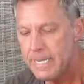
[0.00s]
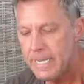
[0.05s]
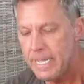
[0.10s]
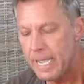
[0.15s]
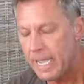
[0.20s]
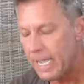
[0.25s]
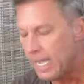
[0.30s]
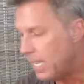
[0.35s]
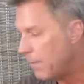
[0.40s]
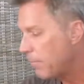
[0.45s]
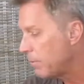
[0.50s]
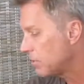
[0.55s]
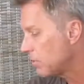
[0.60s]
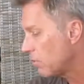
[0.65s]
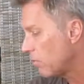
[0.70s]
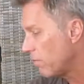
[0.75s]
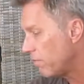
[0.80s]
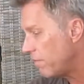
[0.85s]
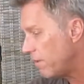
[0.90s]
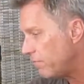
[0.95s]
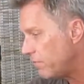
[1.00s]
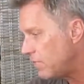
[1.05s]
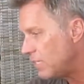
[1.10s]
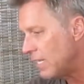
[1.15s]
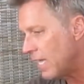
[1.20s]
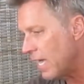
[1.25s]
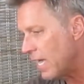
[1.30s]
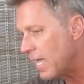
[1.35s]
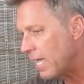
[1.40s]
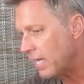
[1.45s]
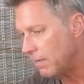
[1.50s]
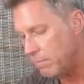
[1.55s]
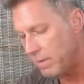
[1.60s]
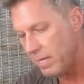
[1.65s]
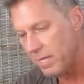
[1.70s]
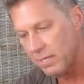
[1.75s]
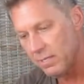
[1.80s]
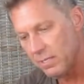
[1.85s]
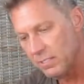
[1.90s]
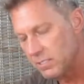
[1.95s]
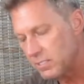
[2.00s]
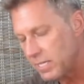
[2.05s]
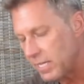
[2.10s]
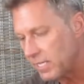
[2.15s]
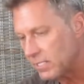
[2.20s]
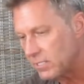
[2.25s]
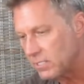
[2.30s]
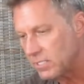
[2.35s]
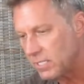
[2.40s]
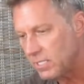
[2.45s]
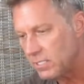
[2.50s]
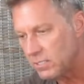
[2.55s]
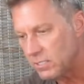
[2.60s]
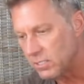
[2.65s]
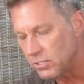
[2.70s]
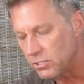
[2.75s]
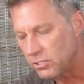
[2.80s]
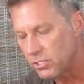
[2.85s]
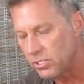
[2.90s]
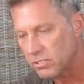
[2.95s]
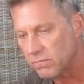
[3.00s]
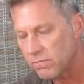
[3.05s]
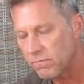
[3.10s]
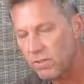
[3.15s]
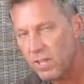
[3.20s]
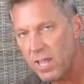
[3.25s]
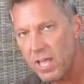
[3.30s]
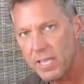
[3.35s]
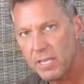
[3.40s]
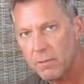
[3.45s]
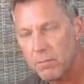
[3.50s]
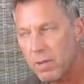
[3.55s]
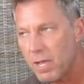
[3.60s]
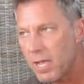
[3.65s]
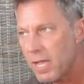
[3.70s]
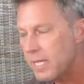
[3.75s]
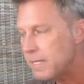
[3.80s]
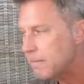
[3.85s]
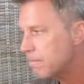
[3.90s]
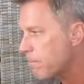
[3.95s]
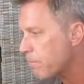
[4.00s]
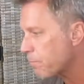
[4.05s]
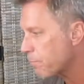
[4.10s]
Uh, episode 59. Man, this second season is just flying by.